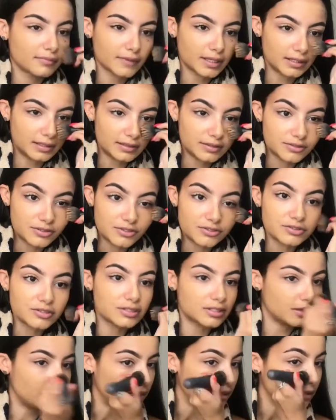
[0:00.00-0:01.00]
I literally
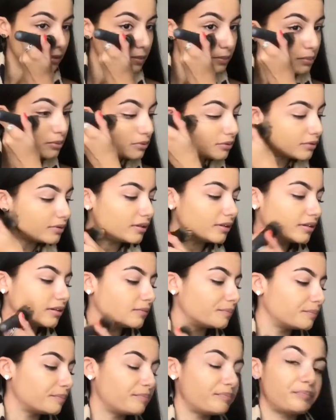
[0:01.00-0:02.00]
just like put the
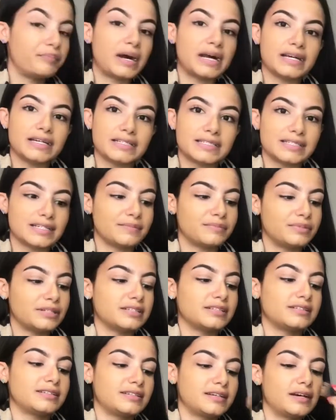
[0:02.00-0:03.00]
basic
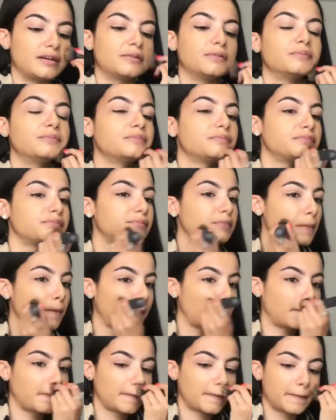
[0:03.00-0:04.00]
bits down.
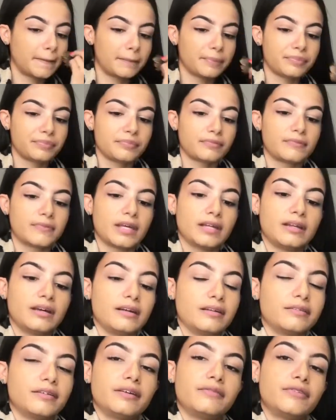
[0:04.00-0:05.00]
And
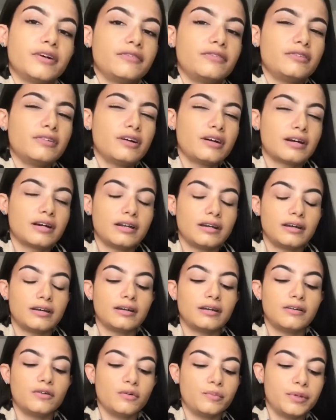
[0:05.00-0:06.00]
then if I feel like I need
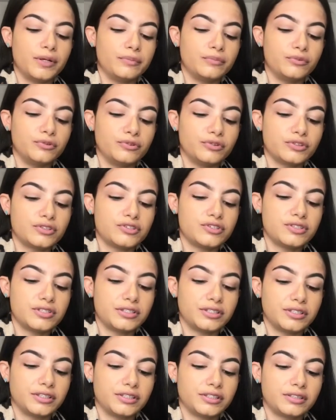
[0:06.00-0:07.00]
a little bit more, because you
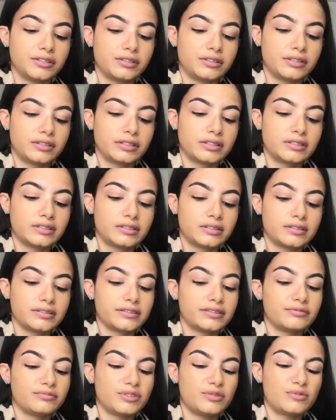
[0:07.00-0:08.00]
know,
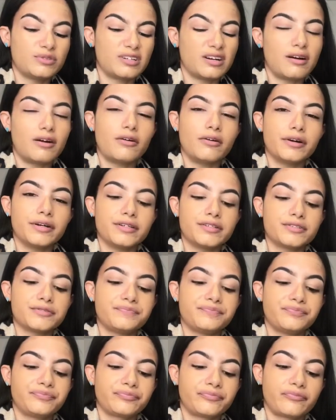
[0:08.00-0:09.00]
we want to hide
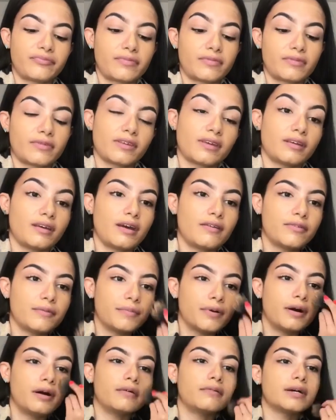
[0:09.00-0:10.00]
every
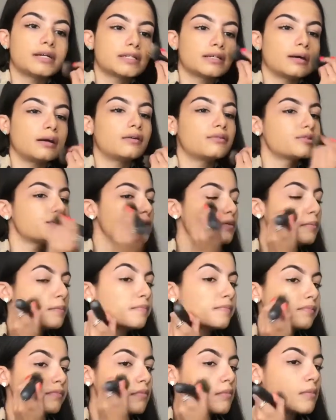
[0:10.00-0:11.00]
part of ourselves,
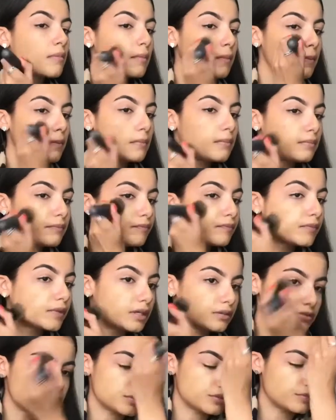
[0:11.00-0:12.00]
so
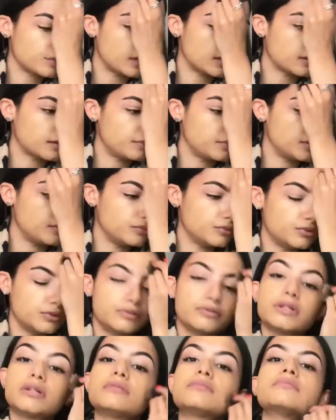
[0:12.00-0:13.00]
I'll just whack a bit more
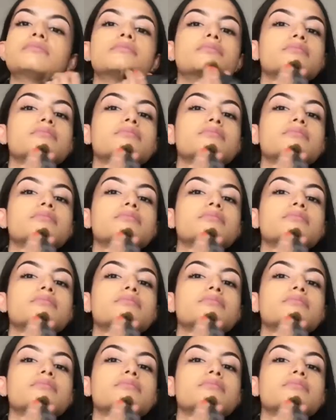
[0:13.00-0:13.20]
on.